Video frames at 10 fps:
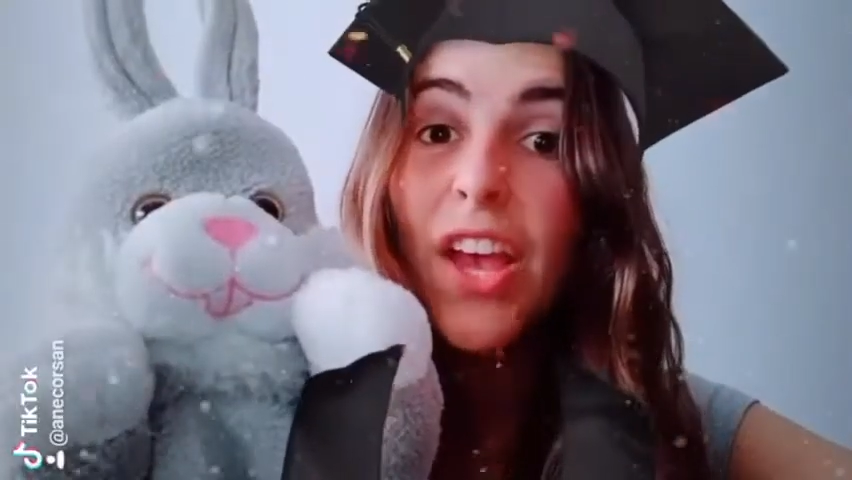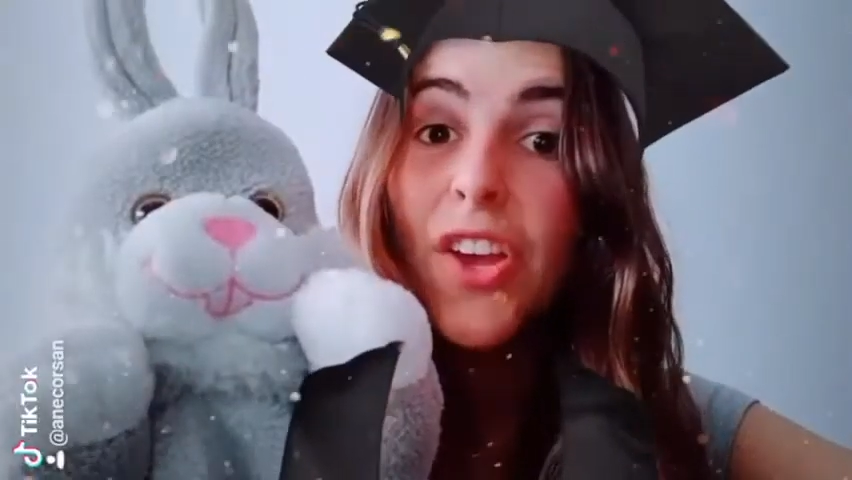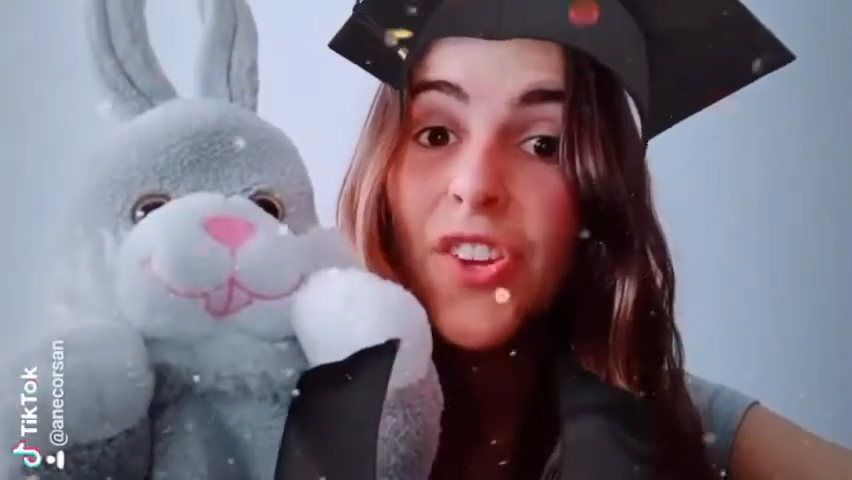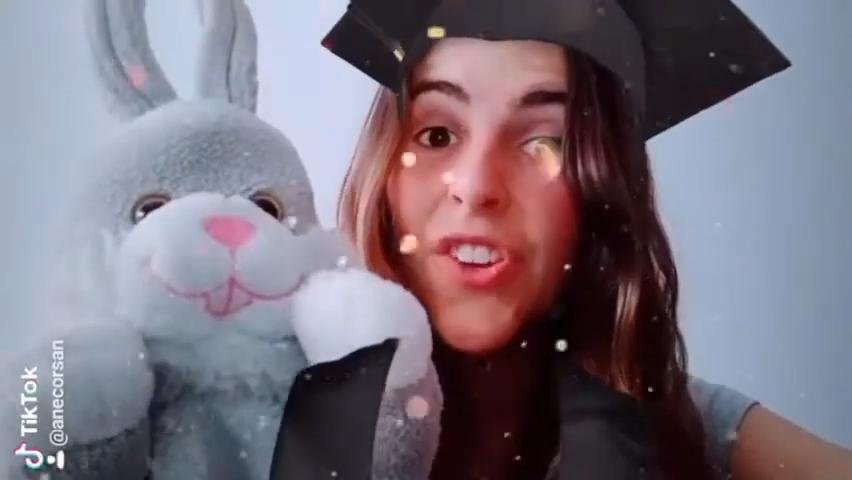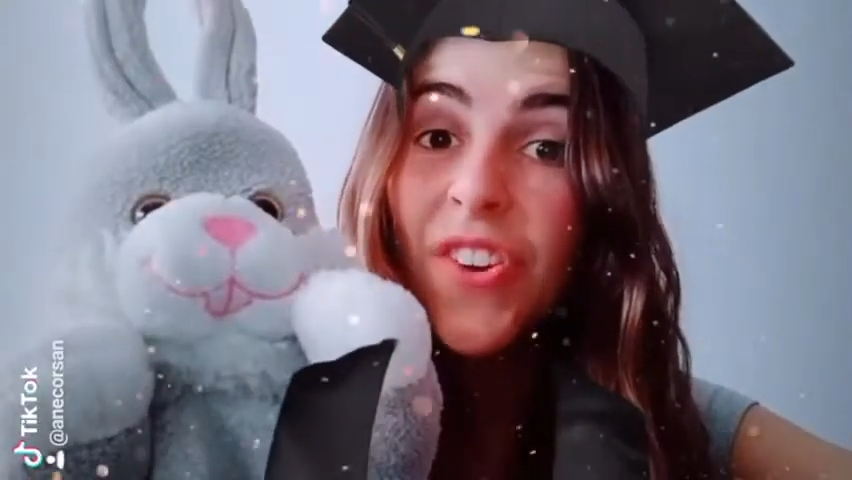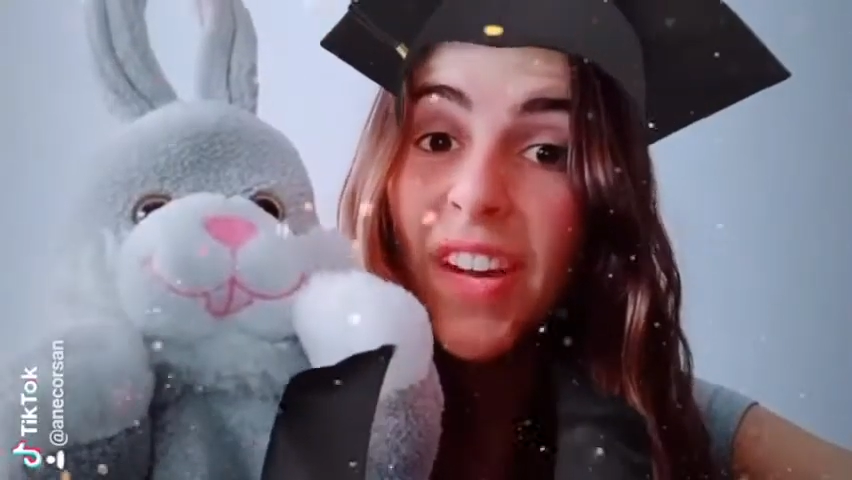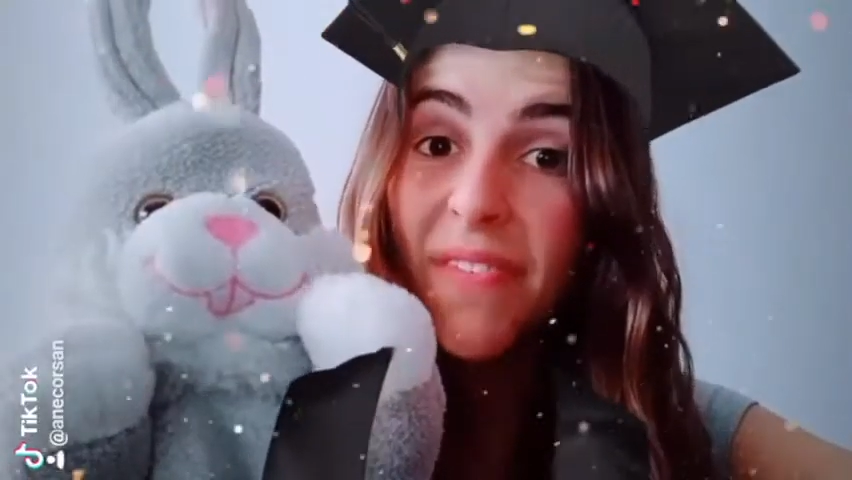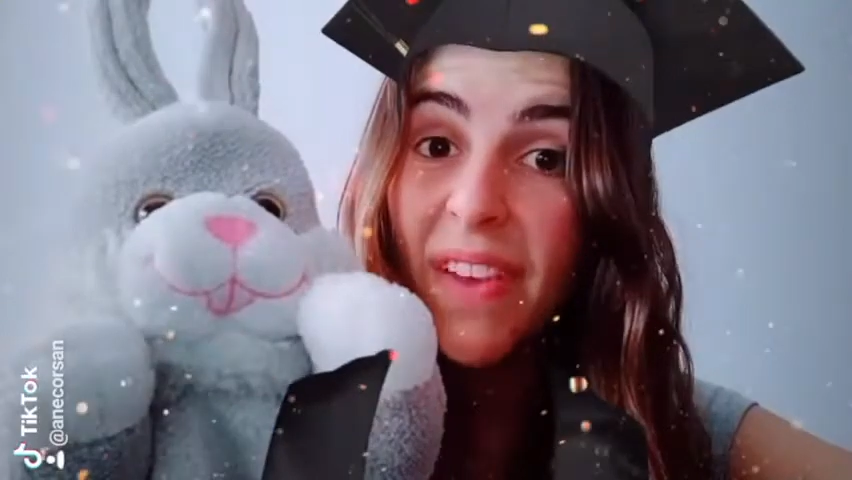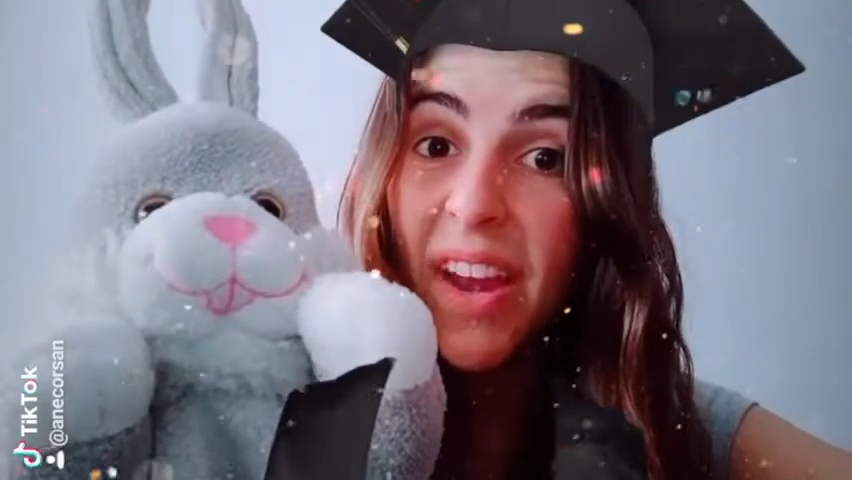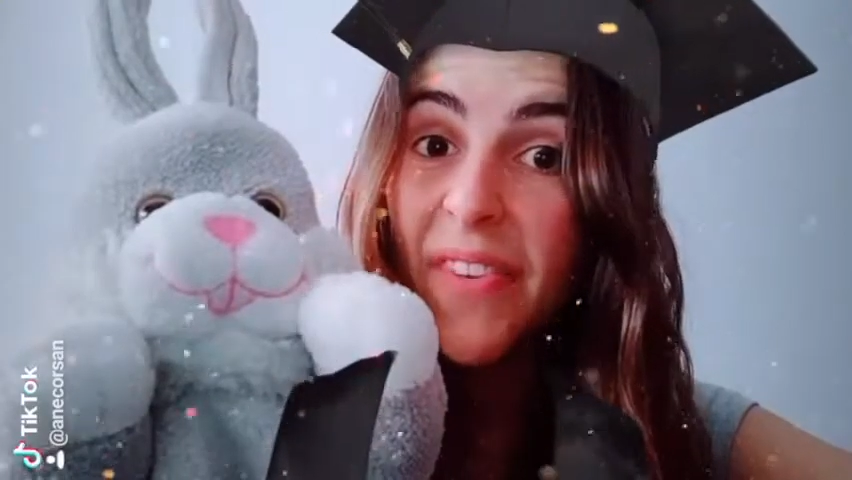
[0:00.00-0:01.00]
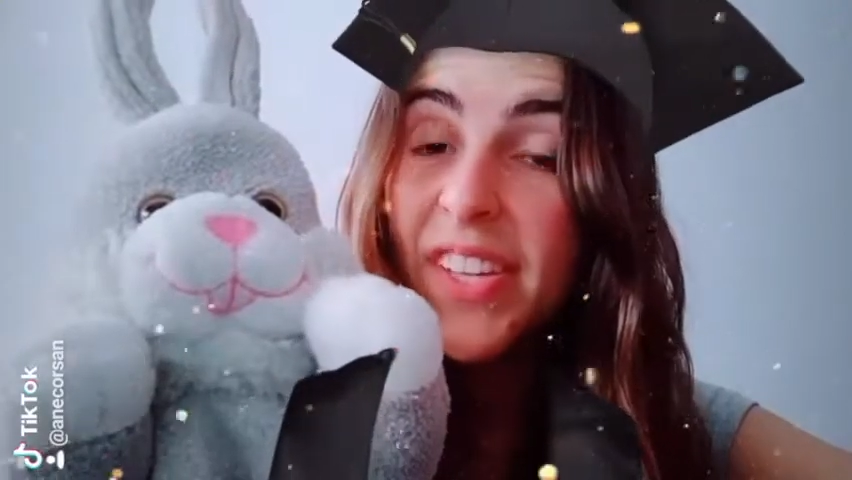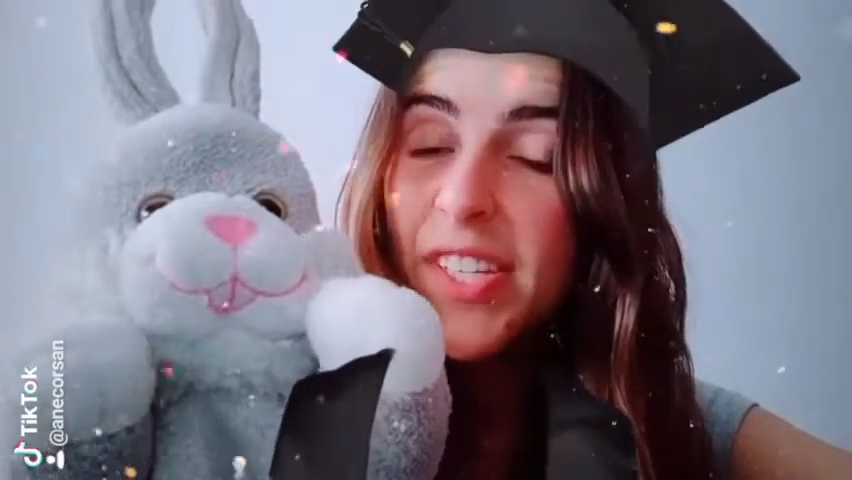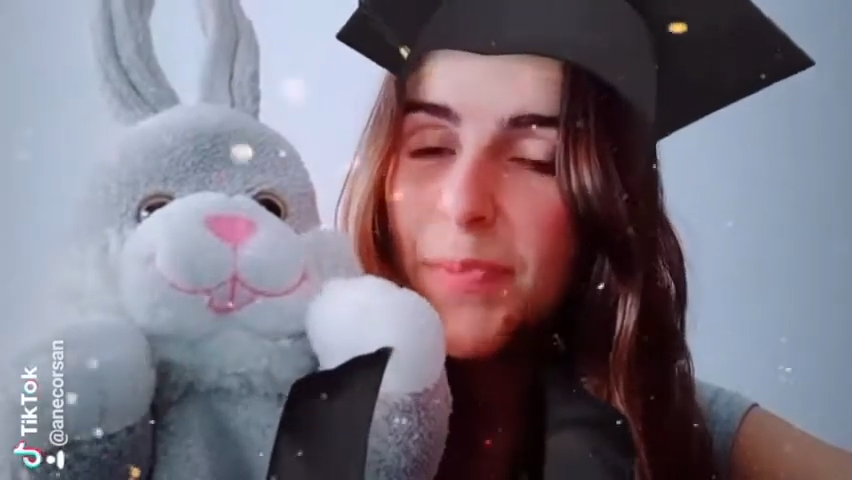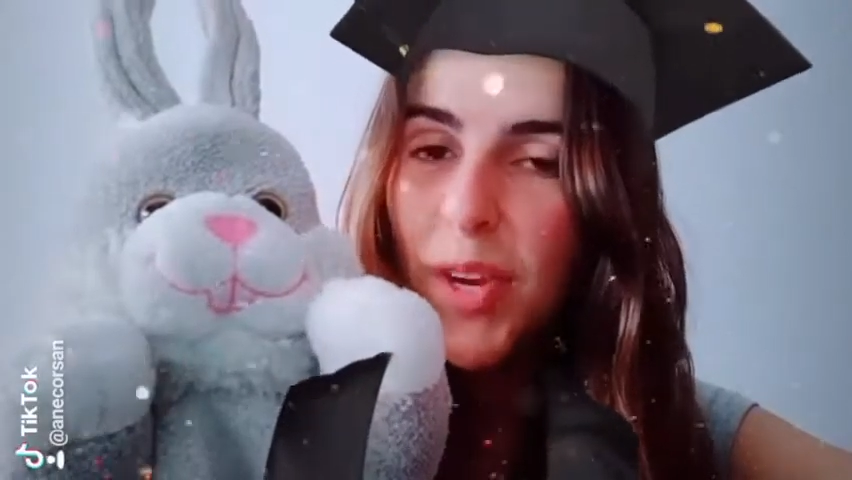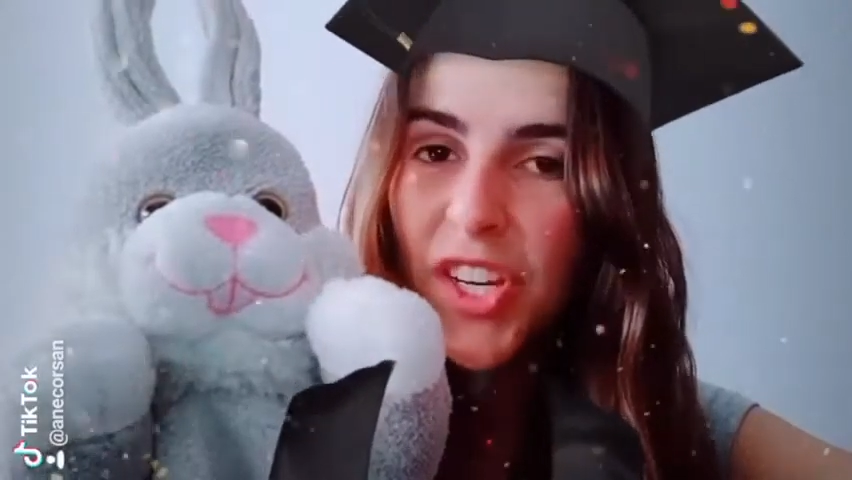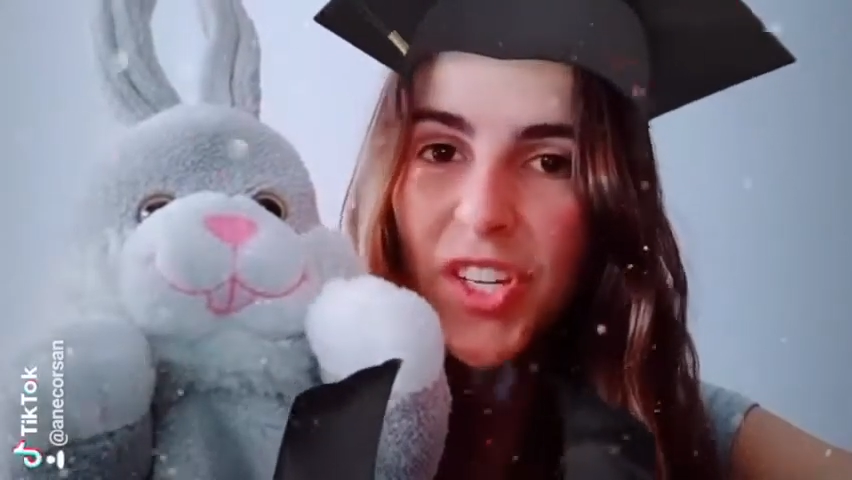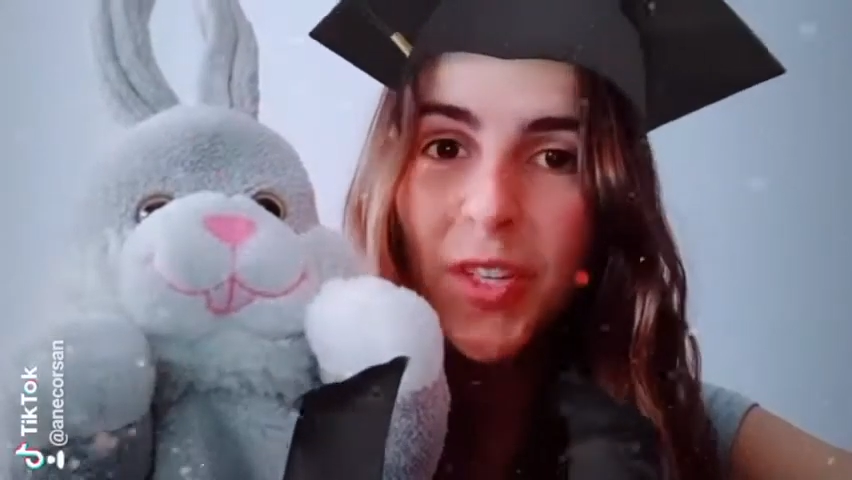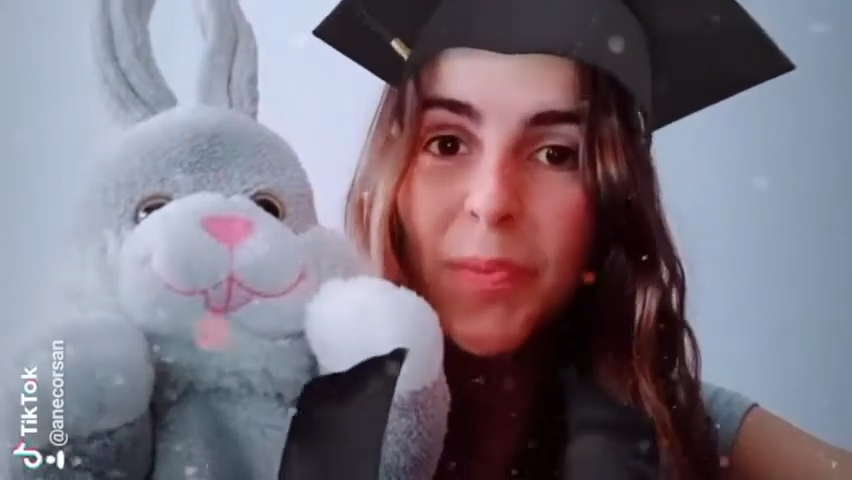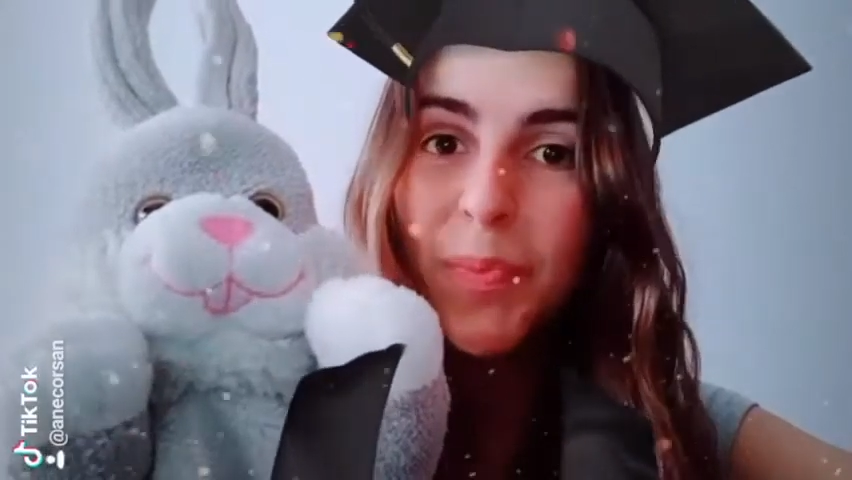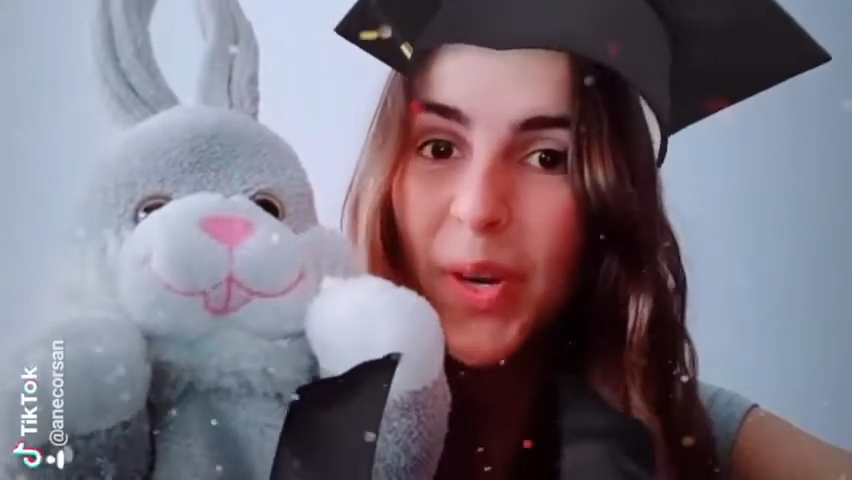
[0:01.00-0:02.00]
you're a very special
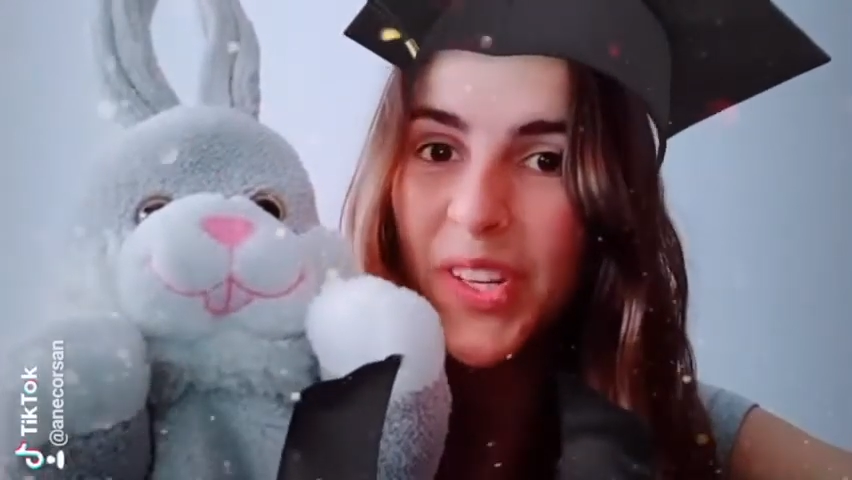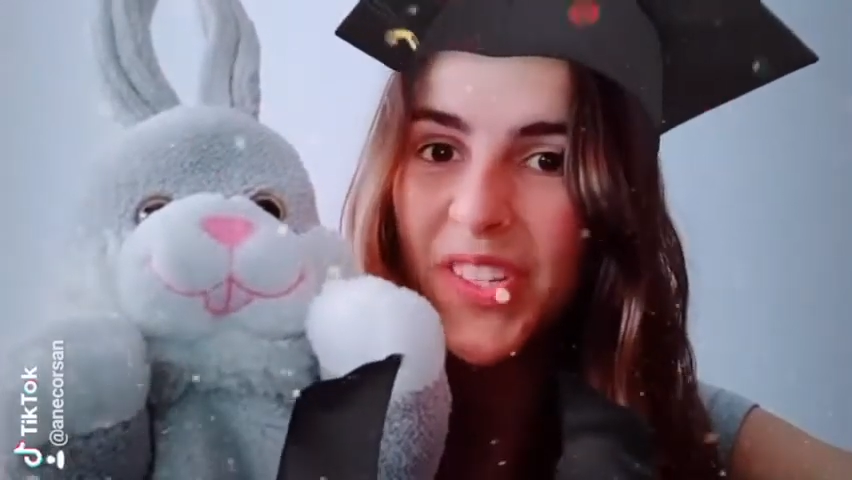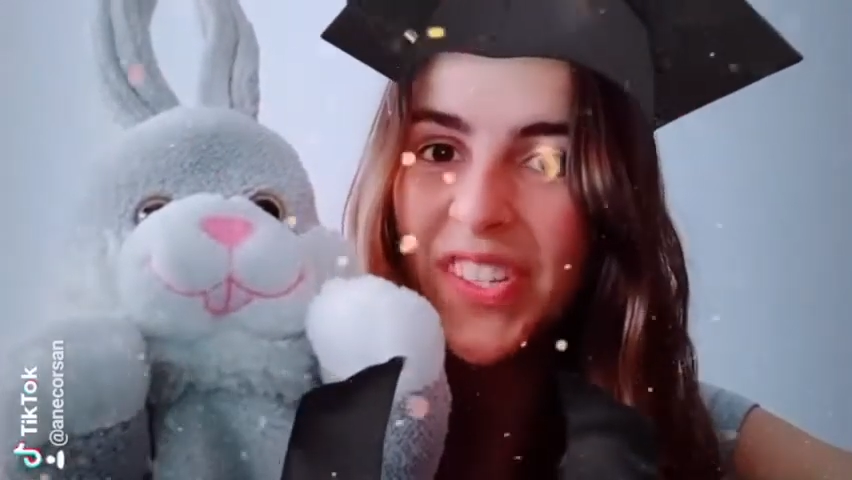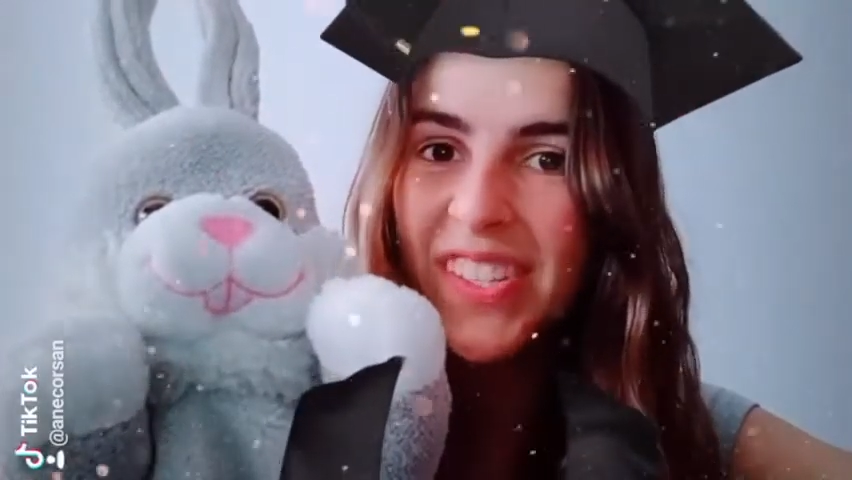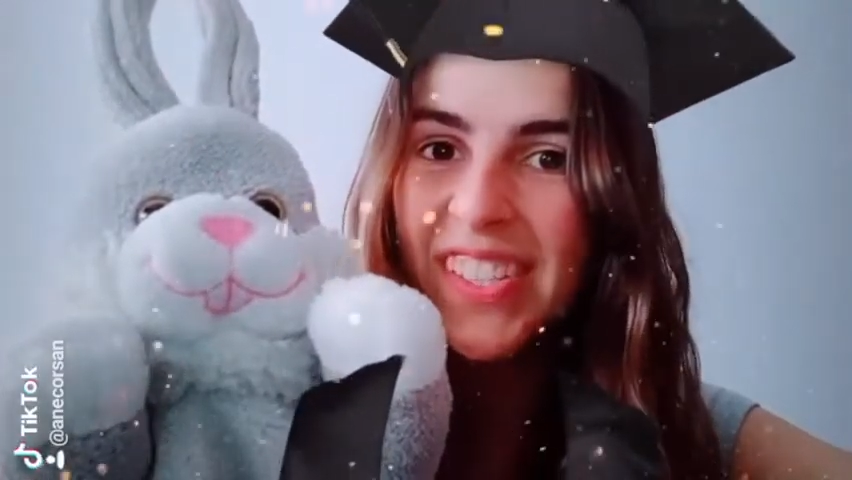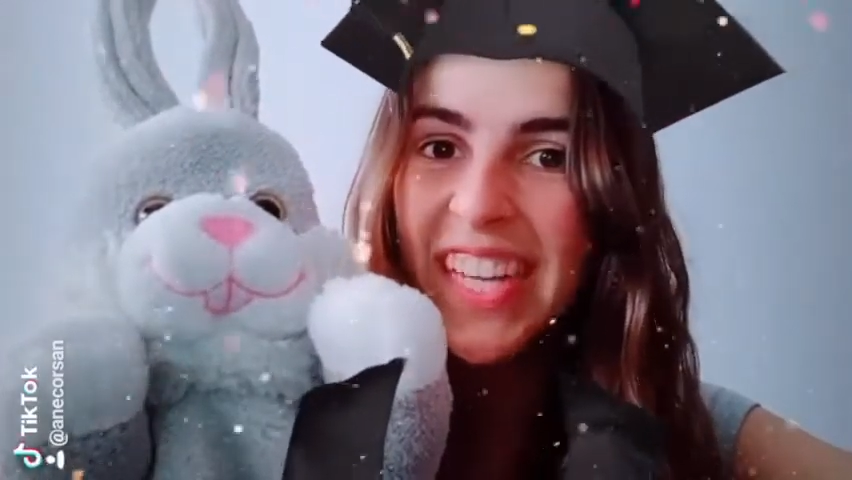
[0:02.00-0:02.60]
person